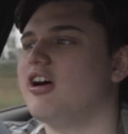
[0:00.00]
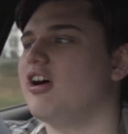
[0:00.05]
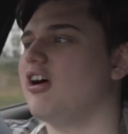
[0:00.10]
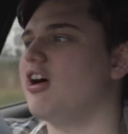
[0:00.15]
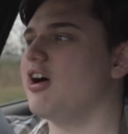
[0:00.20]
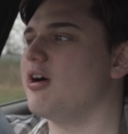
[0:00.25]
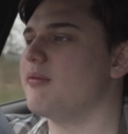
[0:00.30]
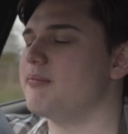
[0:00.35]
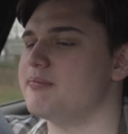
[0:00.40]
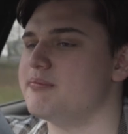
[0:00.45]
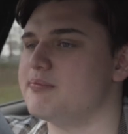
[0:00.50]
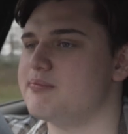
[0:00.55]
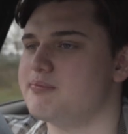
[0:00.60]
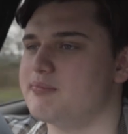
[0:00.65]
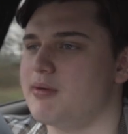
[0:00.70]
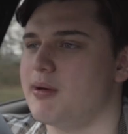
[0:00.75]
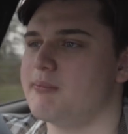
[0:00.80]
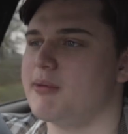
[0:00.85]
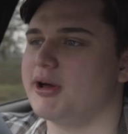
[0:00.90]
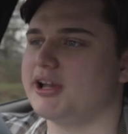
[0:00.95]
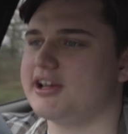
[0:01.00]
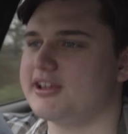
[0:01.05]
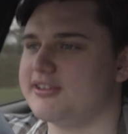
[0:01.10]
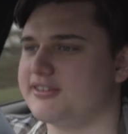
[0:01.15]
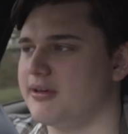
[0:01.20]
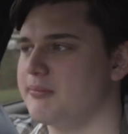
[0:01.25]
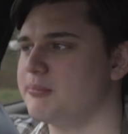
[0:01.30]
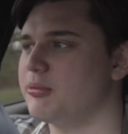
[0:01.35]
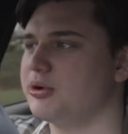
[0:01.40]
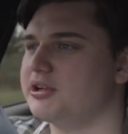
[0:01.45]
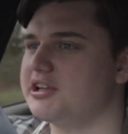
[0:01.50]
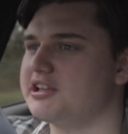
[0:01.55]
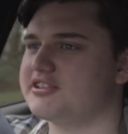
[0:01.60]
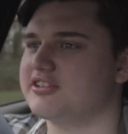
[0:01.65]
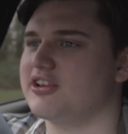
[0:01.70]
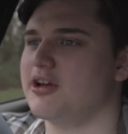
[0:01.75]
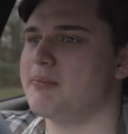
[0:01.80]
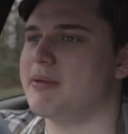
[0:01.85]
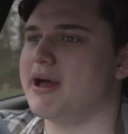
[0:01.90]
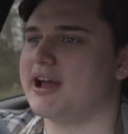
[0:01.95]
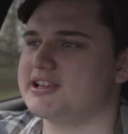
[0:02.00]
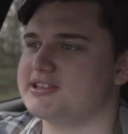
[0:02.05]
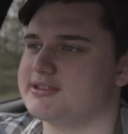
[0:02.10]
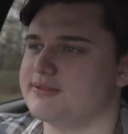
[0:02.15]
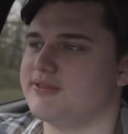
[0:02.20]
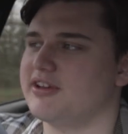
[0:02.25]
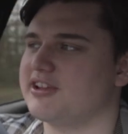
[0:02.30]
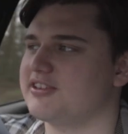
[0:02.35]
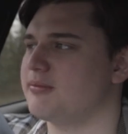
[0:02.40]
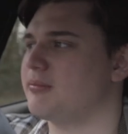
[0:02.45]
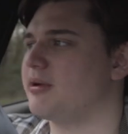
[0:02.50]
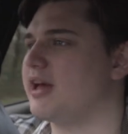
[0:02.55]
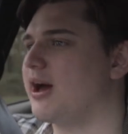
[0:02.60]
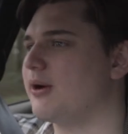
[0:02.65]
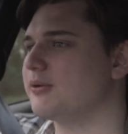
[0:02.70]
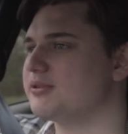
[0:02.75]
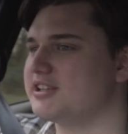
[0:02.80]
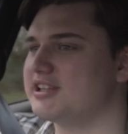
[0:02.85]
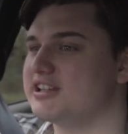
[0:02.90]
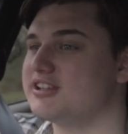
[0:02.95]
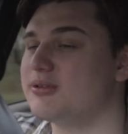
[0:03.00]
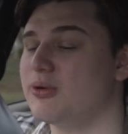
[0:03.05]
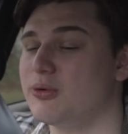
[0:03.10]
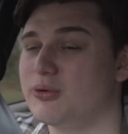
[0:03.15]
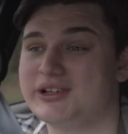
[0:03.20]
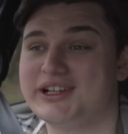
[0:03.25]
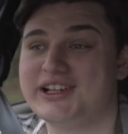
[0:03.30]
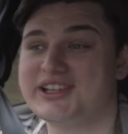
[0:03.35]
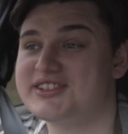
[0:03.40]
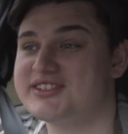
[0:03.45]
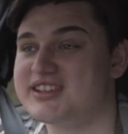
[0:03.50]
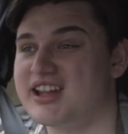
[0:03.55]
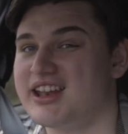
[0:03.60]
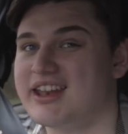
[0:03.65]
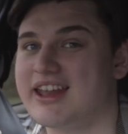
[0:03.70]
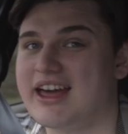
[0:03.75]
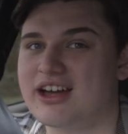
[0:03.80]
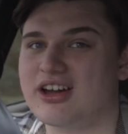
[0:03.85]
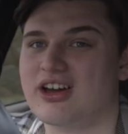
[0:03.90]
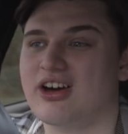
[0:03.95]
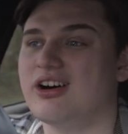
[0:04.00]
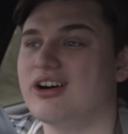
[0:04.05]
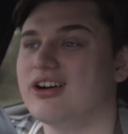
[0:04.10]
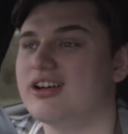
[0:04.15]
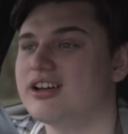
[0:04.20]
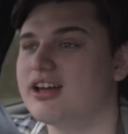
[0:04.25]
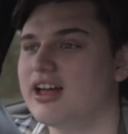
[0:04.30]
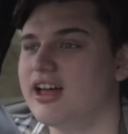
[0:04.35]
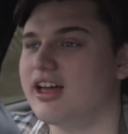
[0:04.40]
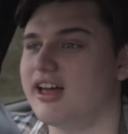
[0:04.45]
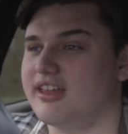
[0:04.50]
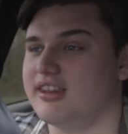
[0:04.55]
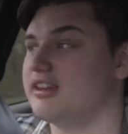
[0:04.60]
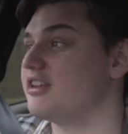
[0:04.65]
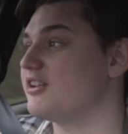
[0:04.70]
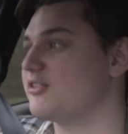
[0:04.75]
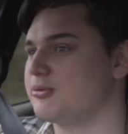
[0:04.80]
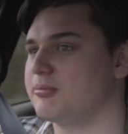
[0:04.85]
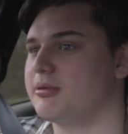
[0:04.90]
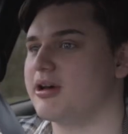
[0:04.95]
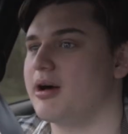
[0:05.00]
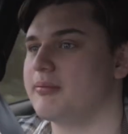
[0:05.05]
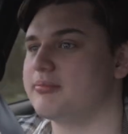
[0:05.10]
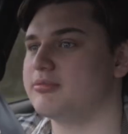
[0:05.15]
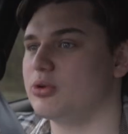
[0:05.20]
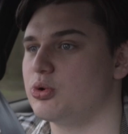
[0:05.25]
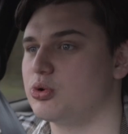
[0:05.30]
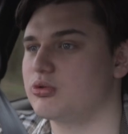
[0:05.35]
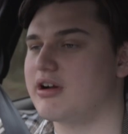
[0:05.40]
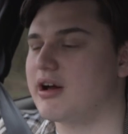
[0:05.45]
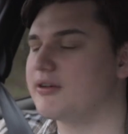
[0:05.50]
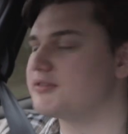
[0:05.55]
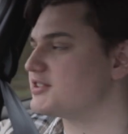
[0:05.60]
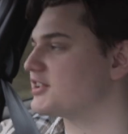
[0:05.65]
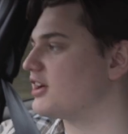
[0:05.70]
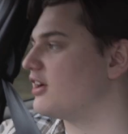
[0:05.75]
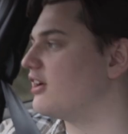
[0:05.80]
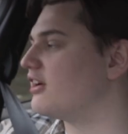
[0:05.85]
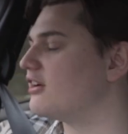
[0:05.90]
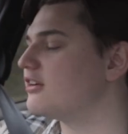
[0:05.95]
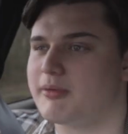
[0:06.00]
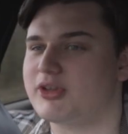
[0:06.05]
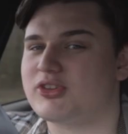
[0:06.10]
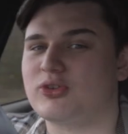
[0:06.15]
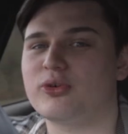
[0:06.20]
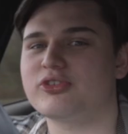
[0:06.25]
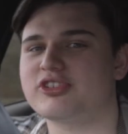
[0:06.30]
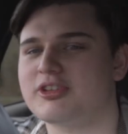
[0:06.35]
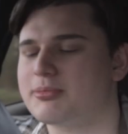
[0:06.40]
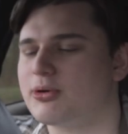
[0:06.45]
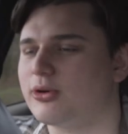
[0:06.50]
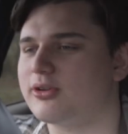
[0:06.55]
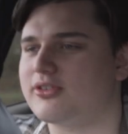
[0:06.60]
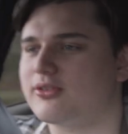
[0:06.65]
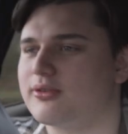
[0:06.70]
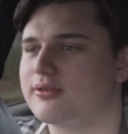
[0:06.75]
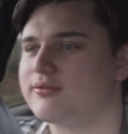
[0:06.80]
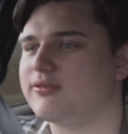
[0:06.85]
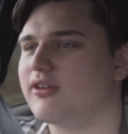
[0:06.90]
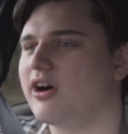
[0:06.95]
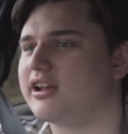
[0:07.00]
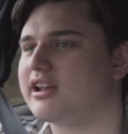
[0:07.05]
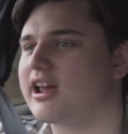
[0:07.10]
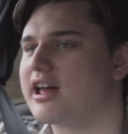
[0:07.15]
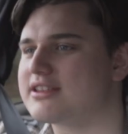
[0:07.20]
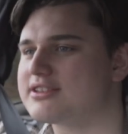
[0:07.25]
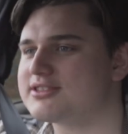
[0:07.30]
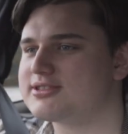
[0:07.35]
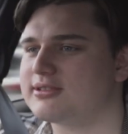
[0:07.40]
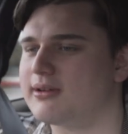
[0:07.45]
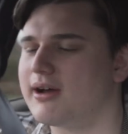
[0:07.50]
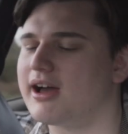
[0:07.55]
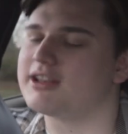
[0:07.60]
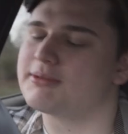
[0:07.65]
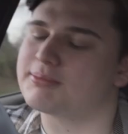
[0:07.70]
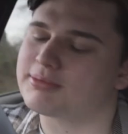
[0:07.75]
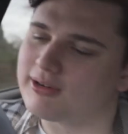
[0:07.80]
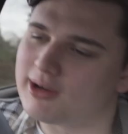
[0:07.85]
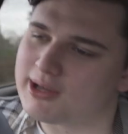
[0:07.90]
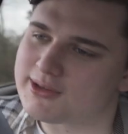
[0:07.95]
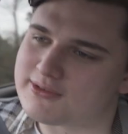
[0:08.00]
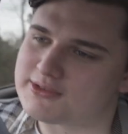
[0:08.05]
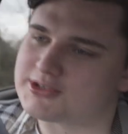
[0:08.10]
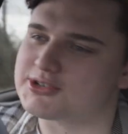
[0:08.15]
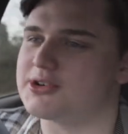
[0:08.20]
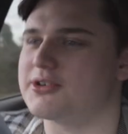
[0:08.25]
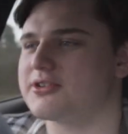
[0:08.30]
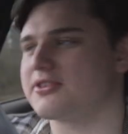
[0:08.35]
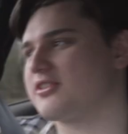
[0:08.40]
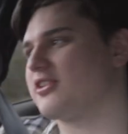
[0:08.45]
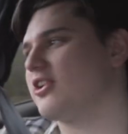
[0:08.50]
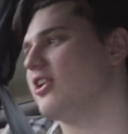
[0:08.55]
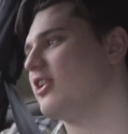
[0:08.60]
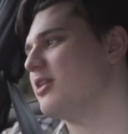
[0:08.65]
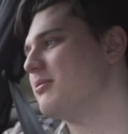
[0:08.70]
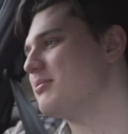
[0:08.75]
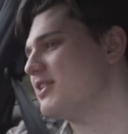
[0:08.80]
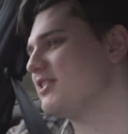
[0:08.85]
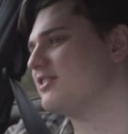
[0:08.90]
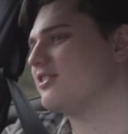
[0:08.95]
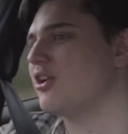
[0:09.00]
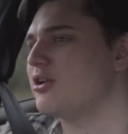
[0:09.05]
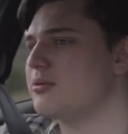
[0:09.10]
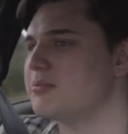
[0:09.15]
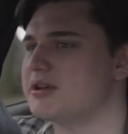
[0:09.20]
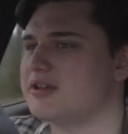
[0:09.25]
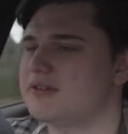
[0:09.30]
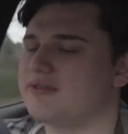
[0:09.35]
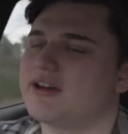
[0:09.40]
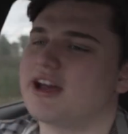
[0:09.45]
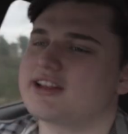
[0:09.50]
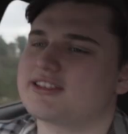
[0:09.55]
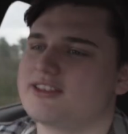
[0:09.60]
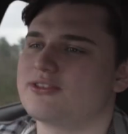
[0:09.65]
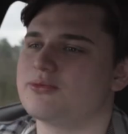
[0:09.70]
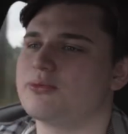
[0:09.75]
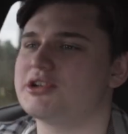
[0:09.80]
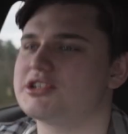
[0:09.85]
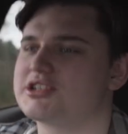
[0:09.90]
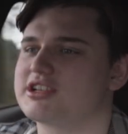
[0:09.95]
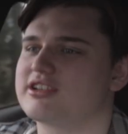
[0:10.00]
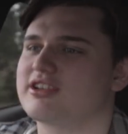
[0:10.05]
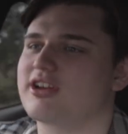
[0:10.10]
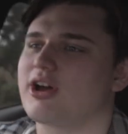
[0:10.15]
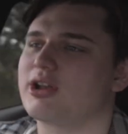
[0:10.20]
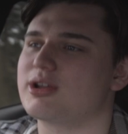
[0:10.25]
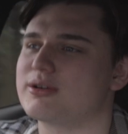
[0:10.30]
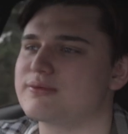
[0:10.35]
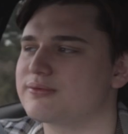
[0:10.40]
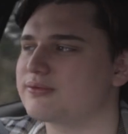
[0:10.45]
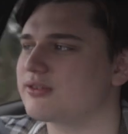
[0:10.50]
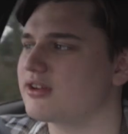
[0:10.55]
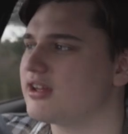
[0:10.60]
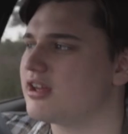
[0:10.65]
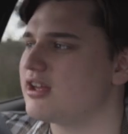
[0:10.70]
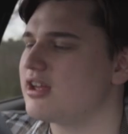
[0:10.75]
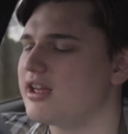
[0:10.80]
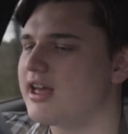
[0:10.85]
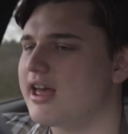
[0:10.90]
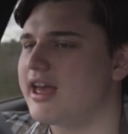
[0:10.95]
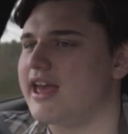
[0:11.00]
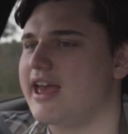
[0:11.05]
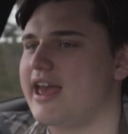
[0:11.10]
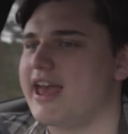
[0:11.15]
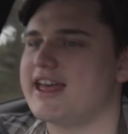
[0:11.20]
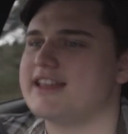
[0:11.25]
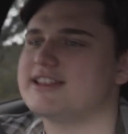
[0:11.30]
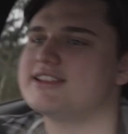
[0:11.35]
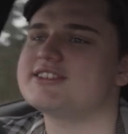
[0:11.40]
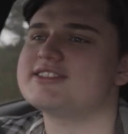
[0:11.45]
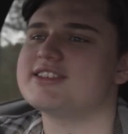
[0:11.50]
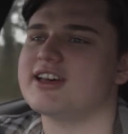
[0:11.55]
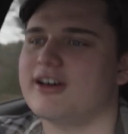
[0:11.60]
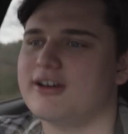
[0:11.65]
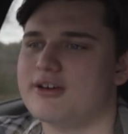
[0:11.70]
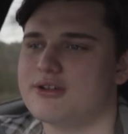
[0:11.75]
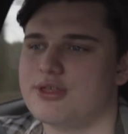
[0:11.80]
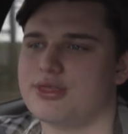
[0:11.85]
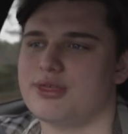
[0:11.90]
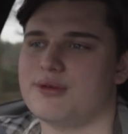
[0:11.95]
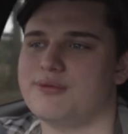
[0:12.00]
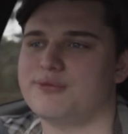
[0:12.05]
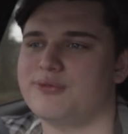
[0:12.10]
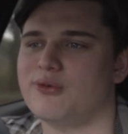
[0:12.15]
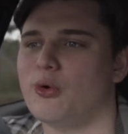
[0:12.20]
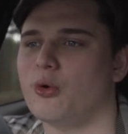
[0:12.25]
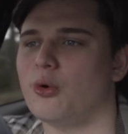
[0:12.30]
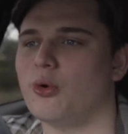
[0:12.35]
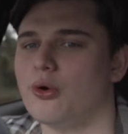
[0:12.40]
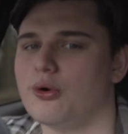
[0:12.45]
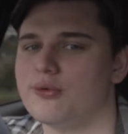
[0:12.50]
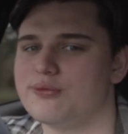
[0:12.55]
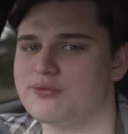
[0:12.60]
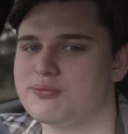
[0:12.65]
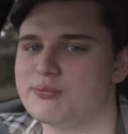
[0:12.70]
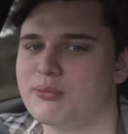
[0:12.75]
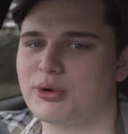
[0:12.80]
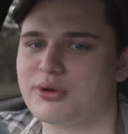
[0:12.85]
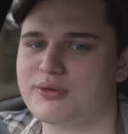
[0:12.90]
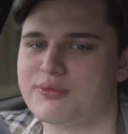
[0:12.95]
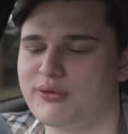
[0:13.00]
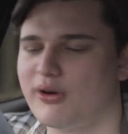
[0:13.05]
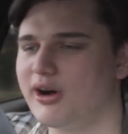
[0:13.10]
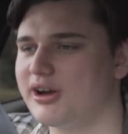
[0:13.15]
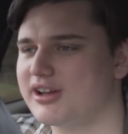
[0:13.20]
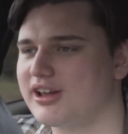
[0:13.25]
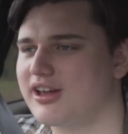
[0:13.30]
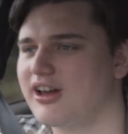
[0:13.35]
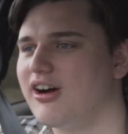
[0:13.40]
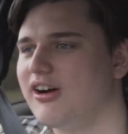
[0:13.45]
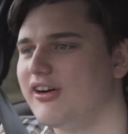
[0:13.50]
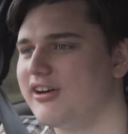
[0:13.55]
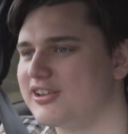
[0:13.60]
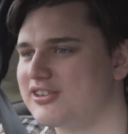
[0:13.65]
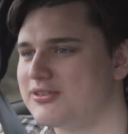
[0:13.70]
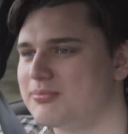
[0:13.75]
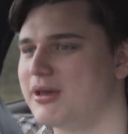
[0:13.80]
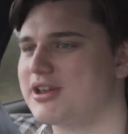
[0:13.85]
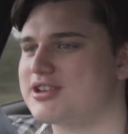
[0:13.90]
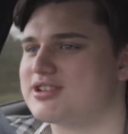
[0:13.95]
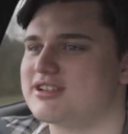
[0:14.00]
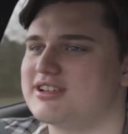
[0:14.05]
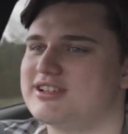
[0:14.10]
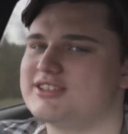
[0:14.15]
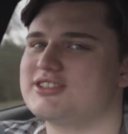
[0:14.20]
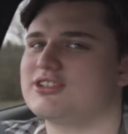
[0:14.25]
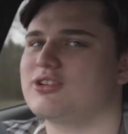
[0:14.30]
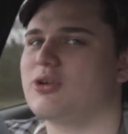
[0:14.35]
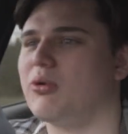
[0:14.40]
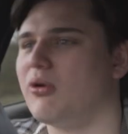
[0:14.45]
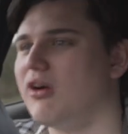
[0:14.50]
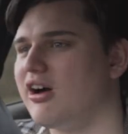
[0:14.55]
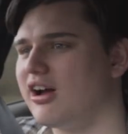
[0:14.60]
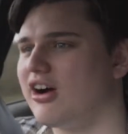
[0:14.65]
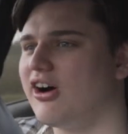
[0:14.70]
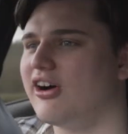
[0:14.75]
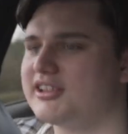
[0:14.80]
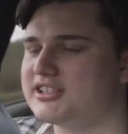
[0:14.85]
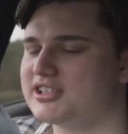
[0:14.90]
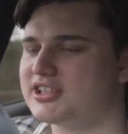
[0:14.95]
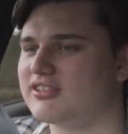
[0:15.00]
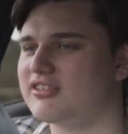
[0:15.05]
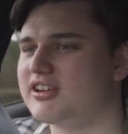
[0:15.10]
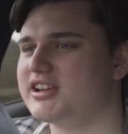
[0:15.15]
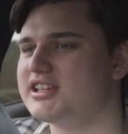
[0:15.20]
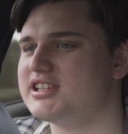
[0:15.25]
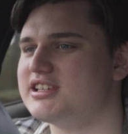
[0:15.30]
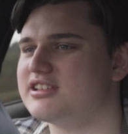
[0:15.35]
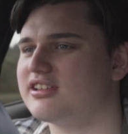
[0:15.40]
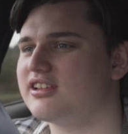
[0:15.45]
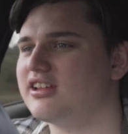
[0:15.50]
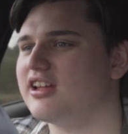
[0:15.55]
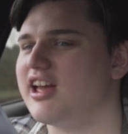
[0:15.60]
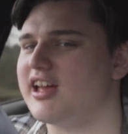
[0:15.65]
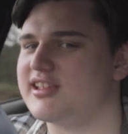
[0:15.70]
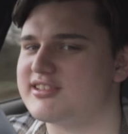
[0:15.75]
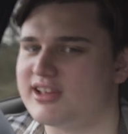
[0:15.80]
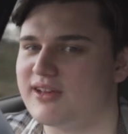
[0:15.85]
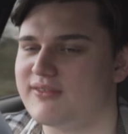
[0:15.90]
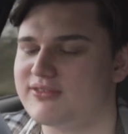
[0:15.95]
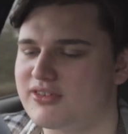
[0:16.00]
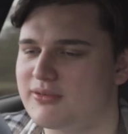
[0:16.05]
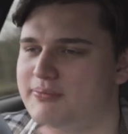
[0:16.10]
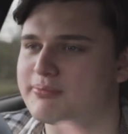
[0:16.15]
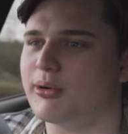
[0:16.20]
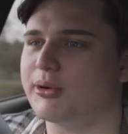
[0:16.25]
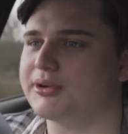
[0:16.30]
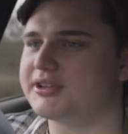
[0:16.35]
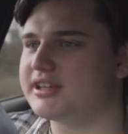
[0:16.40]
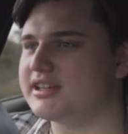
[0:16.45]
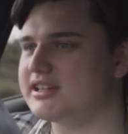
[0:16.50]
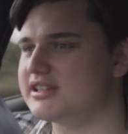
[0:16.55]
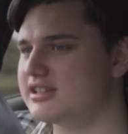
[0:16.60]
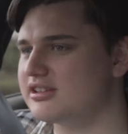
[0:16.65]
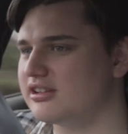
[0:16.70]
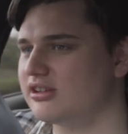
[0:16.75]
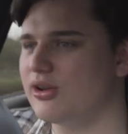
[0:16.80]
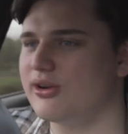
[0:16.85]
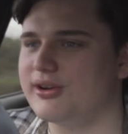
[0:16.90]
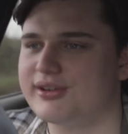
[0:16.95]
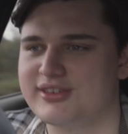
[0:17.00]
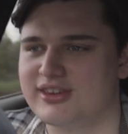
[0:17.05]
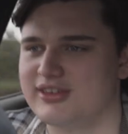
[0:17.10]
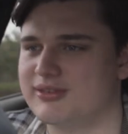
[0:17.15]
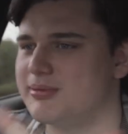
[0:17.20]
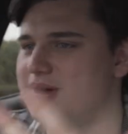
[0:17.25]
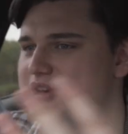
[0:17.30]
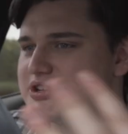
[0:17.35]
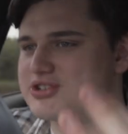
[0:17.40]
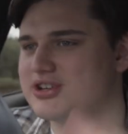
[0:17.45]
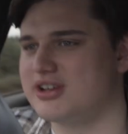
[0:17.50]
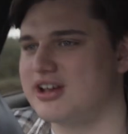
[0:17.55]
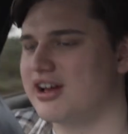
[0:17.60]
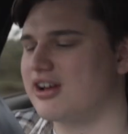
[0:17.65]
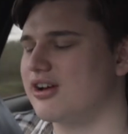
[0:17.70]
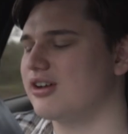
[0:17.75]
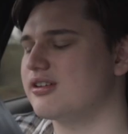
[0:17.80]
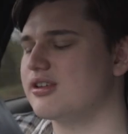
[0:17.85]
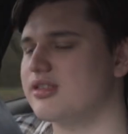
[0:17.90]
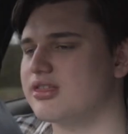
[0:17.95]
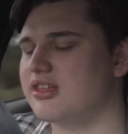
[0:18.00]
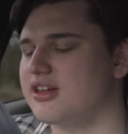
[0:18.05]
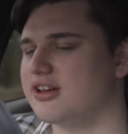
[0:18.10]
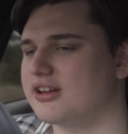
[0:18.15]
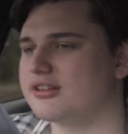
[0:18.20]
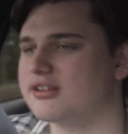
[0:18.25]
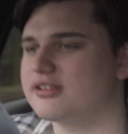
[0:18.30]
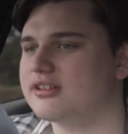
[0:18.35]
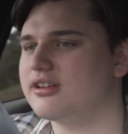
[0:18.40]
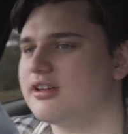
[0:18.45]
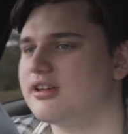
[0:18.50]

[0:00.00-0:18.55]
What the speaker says: My money at some point needs to go back into fixing my Audi, or at least selling that car, and then this will become the all-rounder car. But it's also because it's on finance and the price of insurance is going up. There's so many factors which can kind of hinder the thought of modifying a car, especially to quite a high degree in terms of body, look, suspension, that kind of thing.